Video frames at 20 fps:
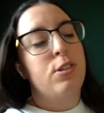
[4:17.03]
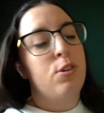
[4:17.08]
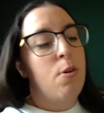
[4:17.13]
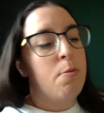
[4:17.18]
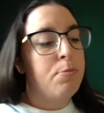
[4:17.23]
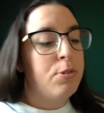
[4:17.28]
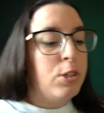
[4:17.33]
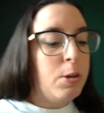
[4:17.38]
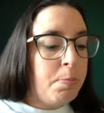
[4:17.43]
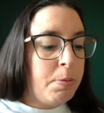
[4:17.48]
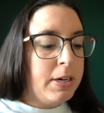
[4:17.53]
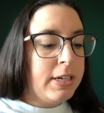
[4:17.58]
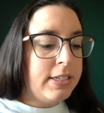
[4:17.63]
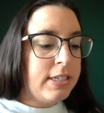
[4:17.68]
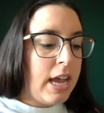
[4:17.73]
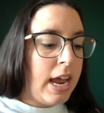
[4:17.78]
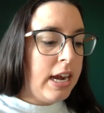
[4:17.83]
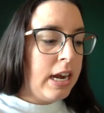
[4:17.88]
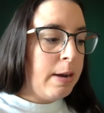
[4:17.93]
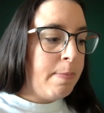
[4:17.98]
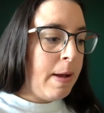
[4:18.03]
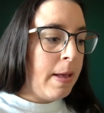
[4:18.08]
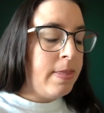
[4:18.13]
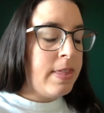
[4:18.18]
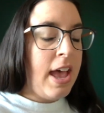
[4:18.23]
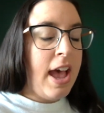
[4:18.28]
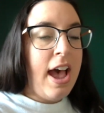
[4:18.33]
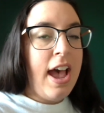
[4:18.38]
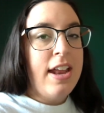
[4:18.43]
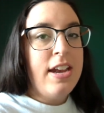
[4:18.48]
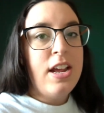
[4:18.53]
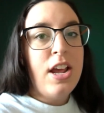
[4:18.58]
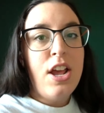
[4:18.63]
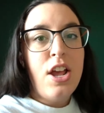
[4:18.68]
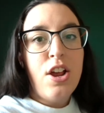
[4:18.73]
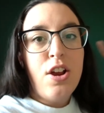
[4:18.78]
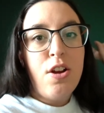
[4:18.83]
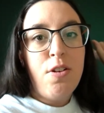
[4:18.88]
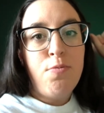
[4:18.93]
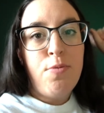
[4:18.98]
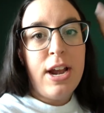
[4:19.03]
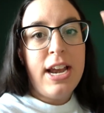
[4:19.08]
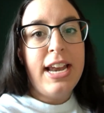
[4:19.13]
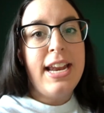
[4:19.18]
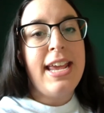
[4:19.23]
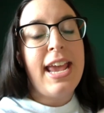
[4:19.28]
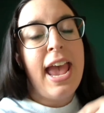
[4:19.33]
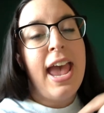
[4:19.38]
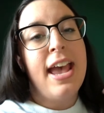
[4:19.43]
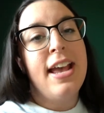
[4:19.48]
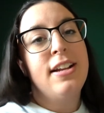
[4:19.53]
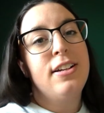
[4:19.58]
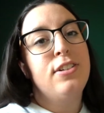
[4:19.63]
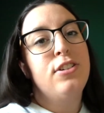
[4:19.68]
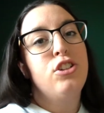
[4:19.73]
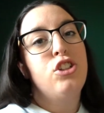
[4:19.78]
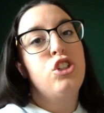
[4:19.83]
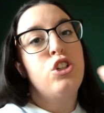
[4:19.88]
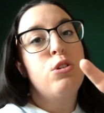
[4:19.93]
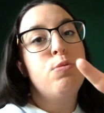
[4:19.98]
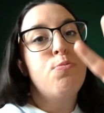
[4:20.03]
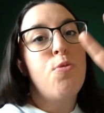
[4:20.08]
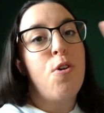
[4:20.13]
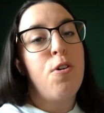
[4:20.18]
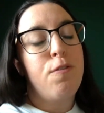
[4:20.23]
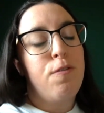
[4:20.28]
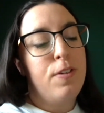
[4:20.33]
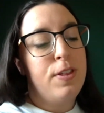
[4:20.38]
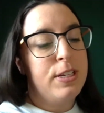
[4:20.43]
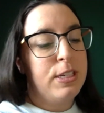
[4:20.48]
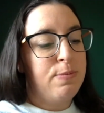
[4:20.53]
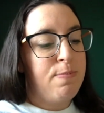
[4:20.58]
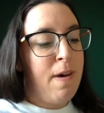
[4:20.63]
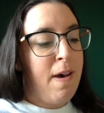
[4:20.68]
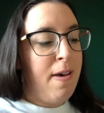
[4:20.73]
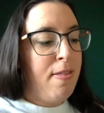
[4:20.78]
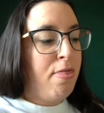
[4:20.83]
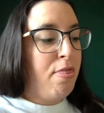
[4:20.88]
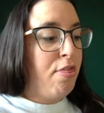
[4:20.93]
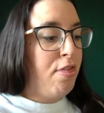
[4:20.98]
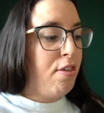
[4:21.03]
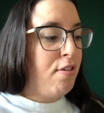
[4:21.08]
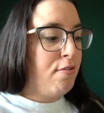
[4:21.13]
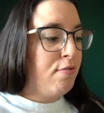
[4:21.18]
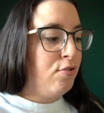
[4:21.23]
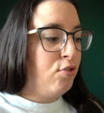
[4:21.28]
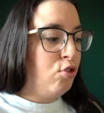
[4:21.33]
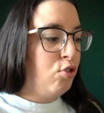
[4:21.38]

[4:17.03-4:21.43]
So I'm super excited about that. Ready to get 2 more for this month.